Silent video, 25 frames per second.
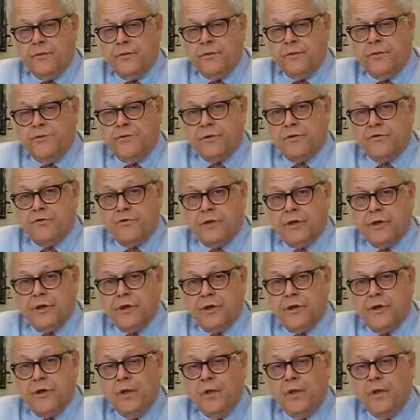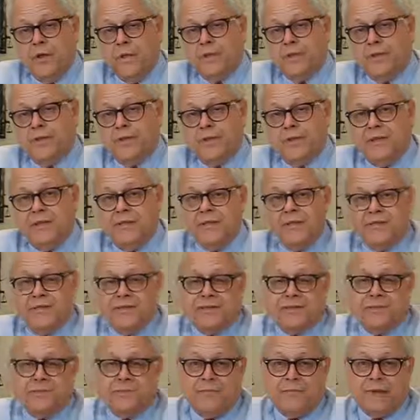short video. But this
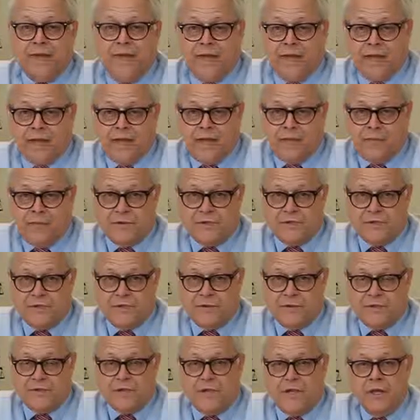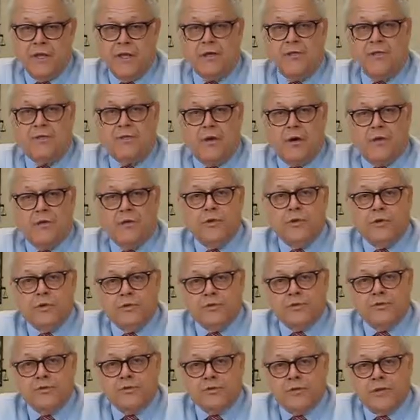is kind of common sense. Don't
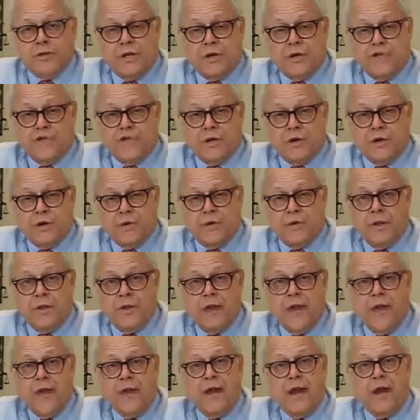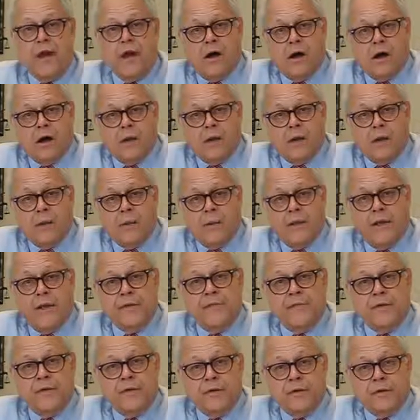use your cell phone at all in
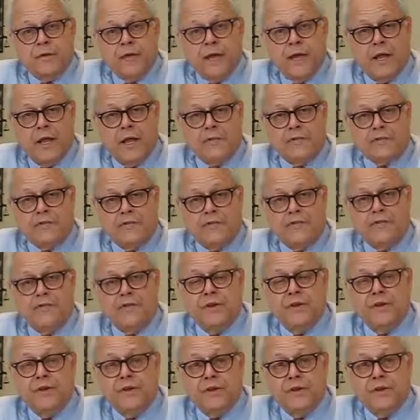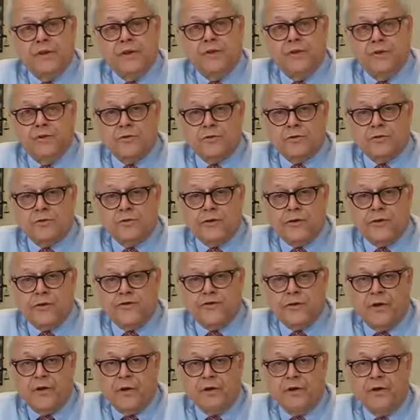the courthouse. If you need to use your cell
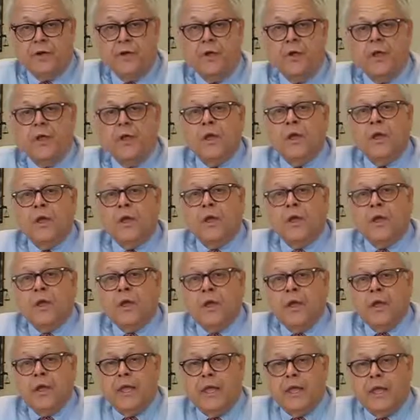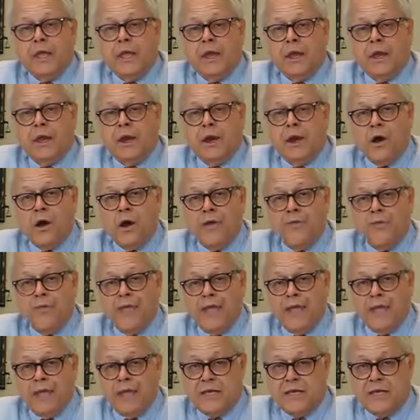phone, get on the